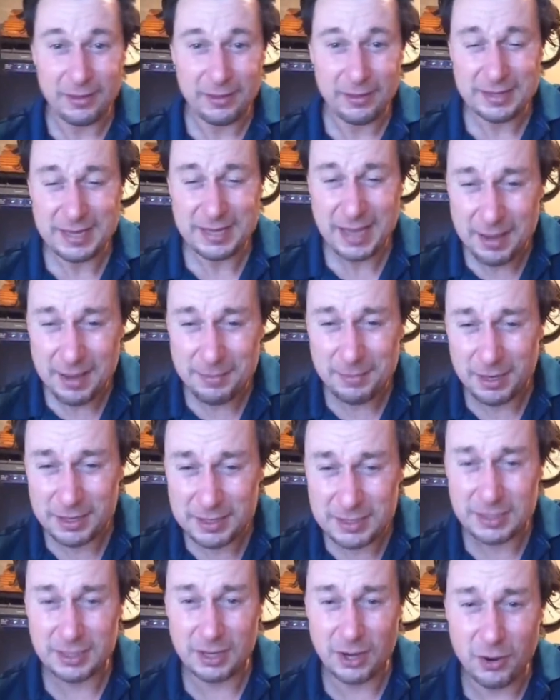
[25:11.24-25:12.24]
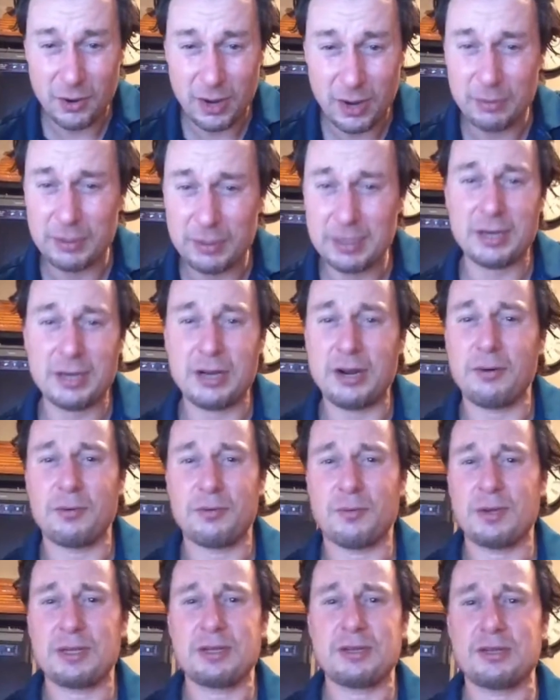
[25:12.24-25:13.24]
10 months ago, I wouldn't have known
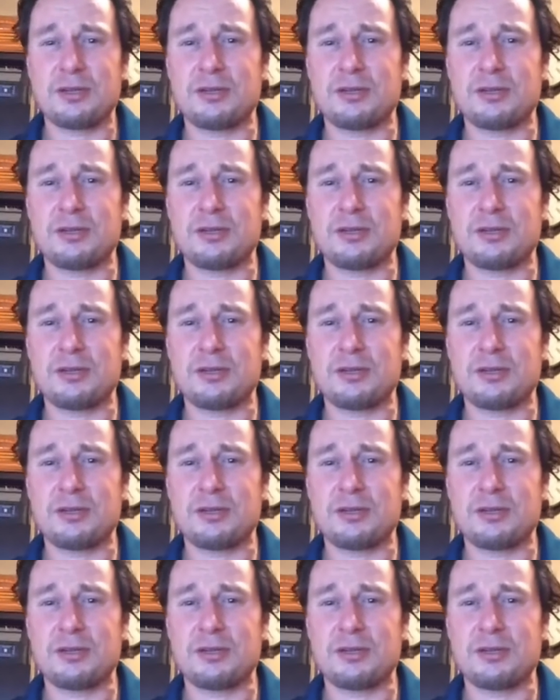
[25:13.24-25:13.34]
what to